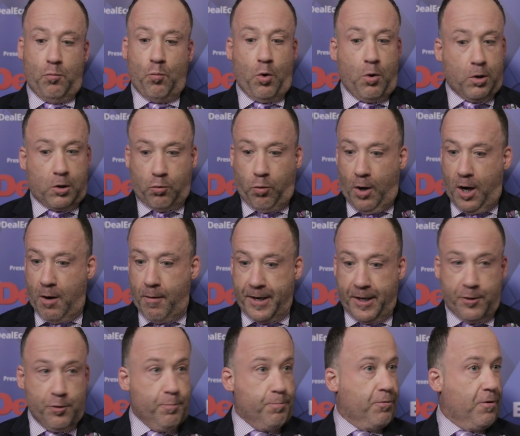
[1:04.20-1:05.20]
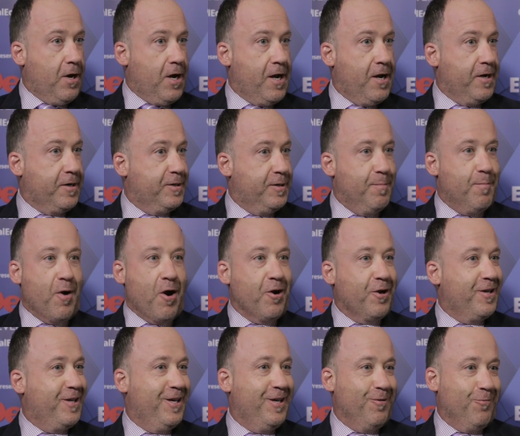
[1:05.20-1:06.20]
we're acquiring a new product, a
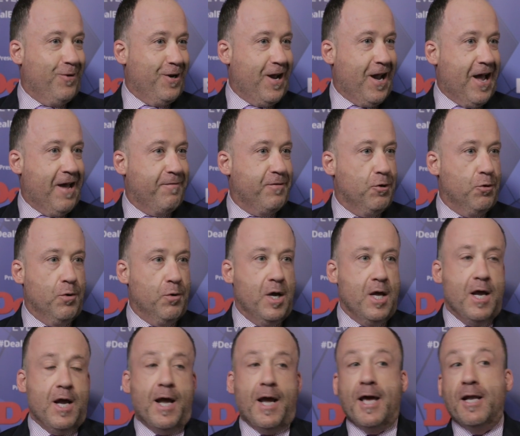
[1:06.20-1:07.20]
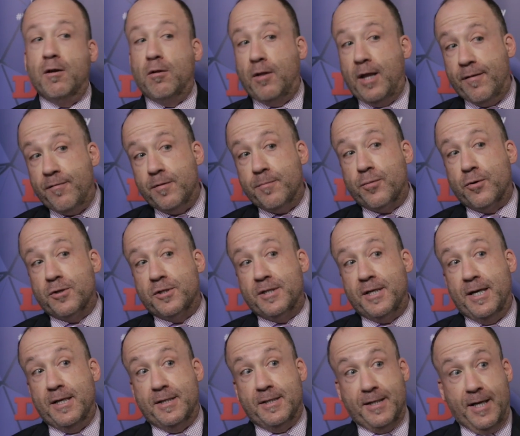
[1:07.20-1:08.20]
market, what have you. And
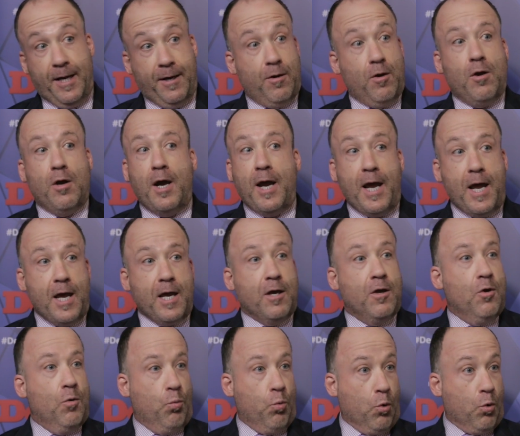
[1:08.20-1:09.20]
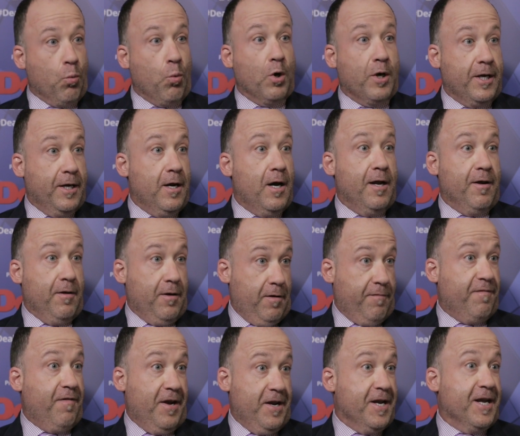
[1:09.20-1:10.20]
11% said, hey, we're working on
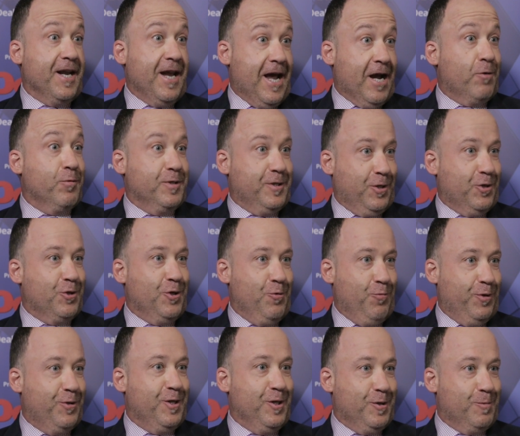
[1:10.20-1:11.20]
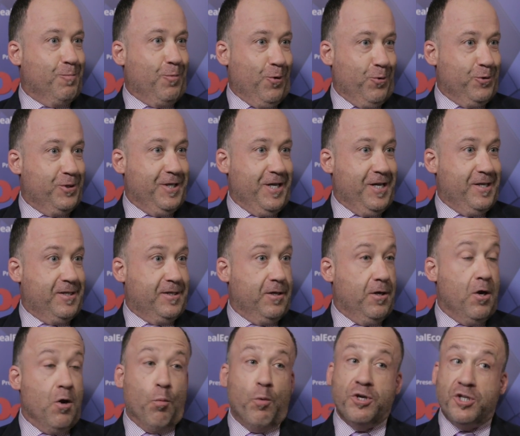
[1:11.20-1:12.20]
funding an acquisition with these proceeds,
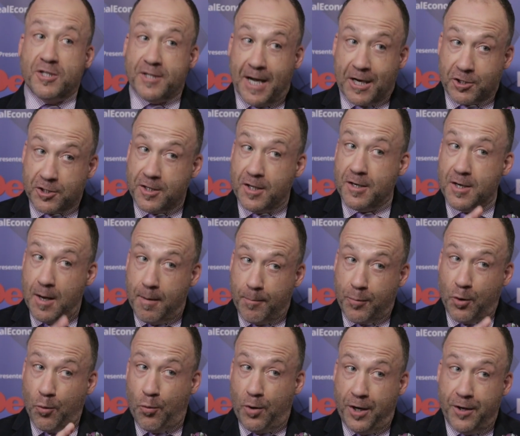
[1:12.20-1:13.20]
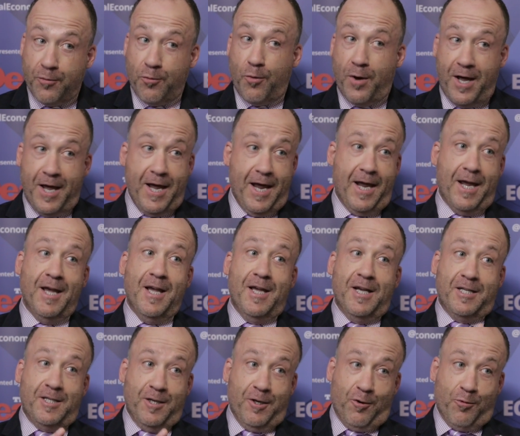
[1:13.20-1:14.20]
which is actually the number one way
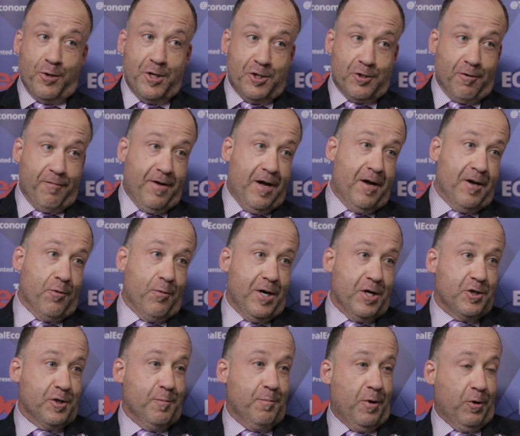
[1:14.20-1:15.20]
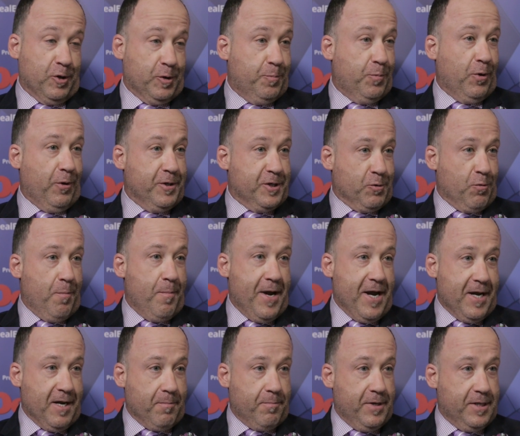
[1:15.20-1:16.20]
to increase your valuation multiple as a
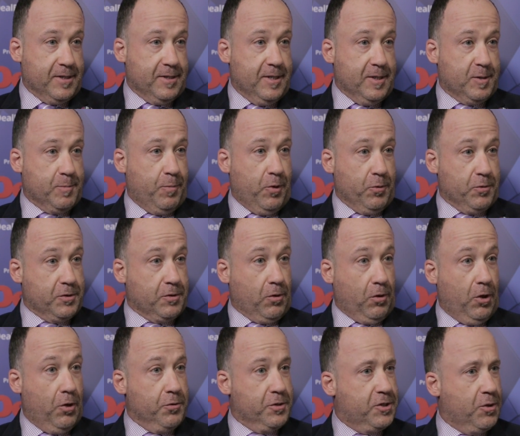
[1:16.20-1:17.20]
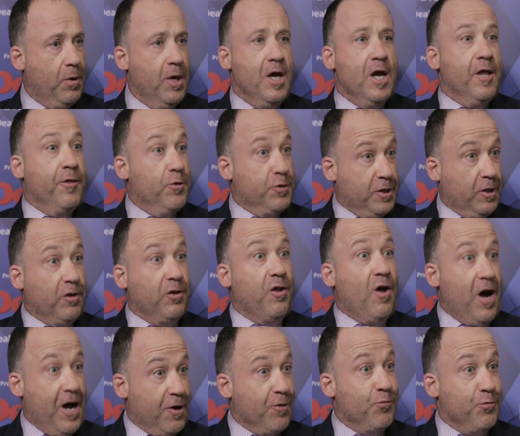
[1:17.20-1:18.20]
remaining business post close. So there's a
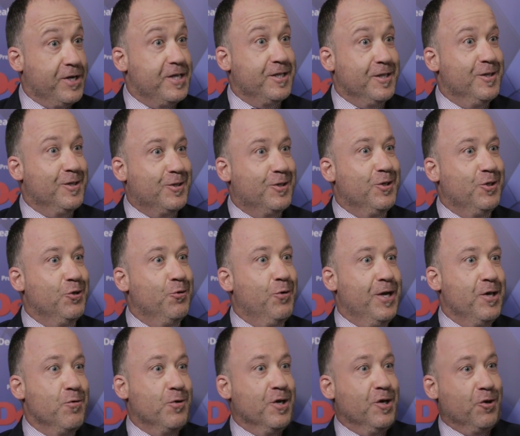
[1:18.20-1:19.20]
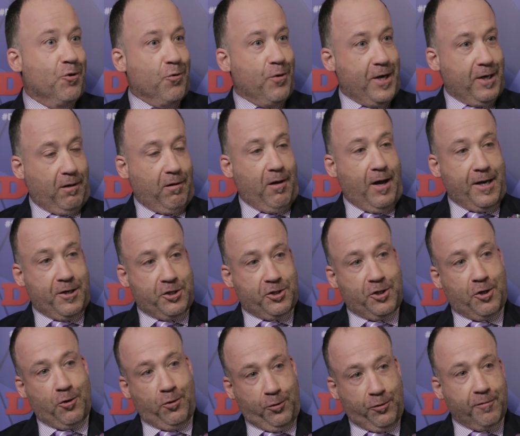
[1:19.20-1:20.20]
lot of reasons to do it. You can create a lot of
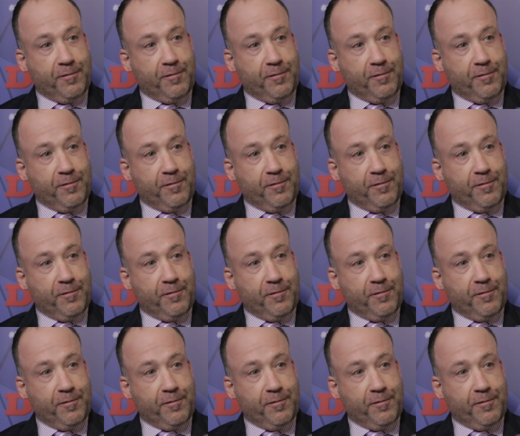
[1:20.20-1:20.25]
shareholder